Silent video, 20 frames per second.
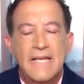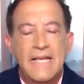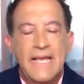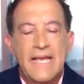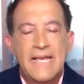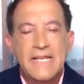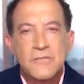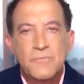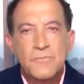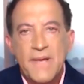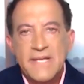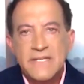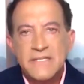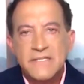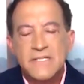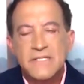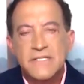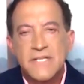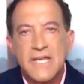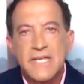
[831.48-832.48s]
As best
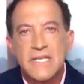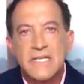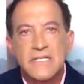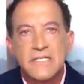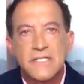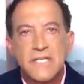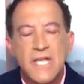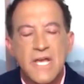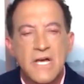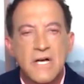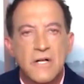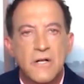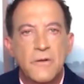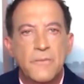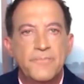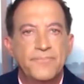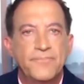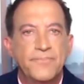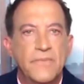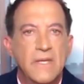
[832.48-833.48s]
as I can
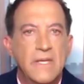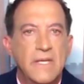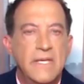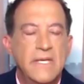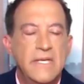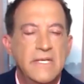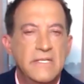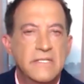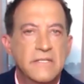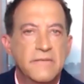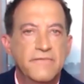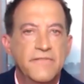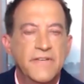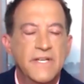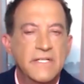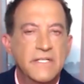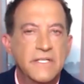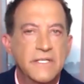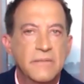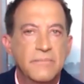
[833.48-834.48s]
tell, he's a
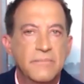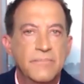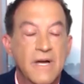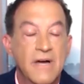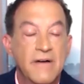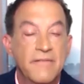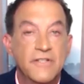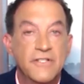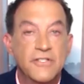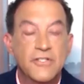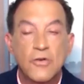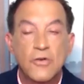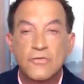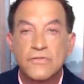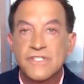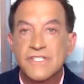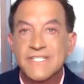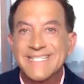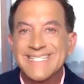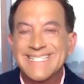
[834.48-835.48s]
victim of his own
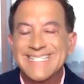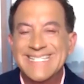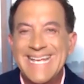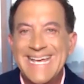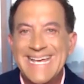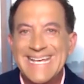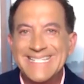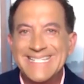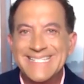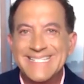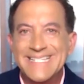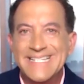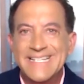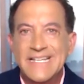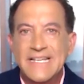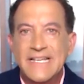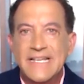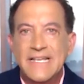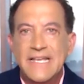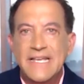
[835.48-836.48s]
success.
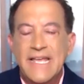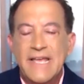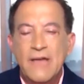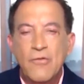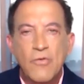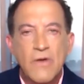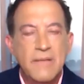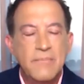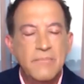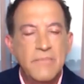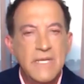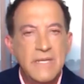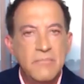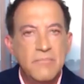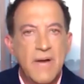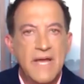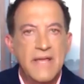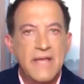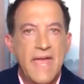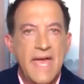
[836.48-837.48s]
And what I mean
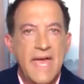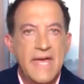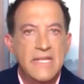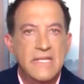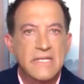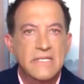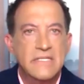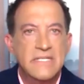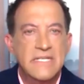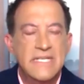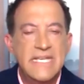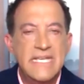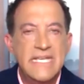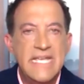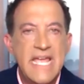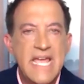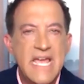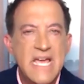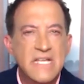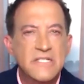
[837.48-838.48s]
by that is
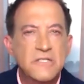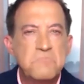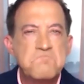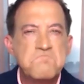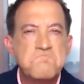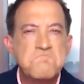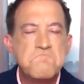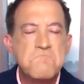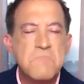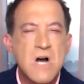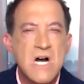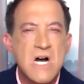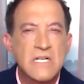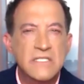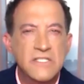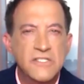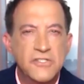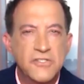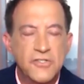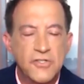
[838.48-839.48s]
he has
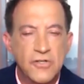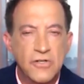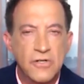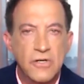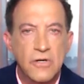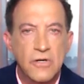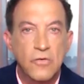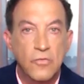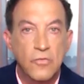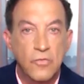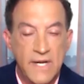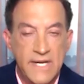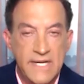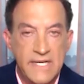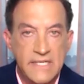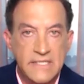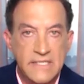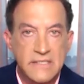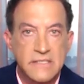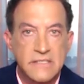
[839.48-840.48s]
monster
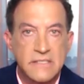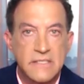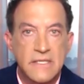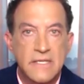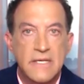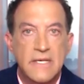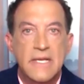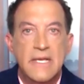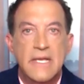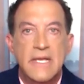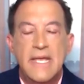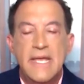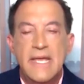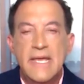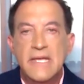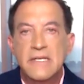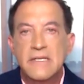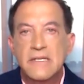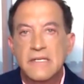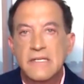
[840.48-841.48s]
ratings
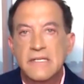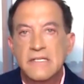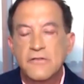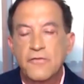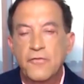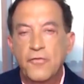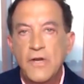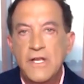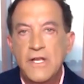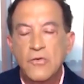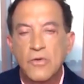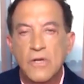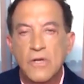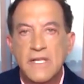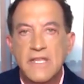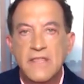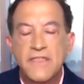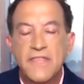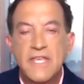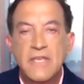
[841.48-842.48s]
and is
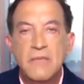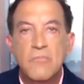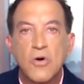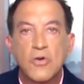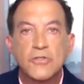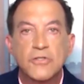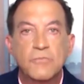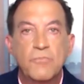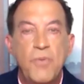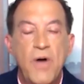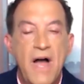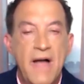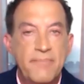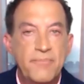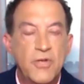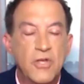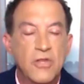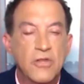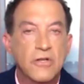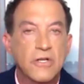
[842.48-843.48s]
frequently the most
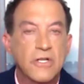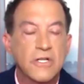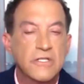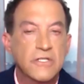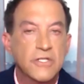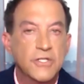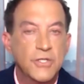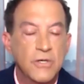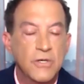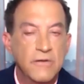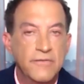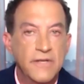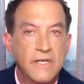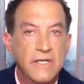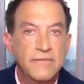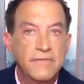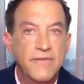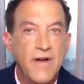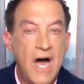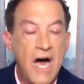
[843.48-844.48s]
popular
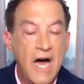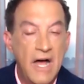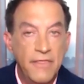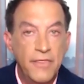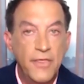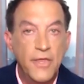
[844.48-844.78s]
conservative on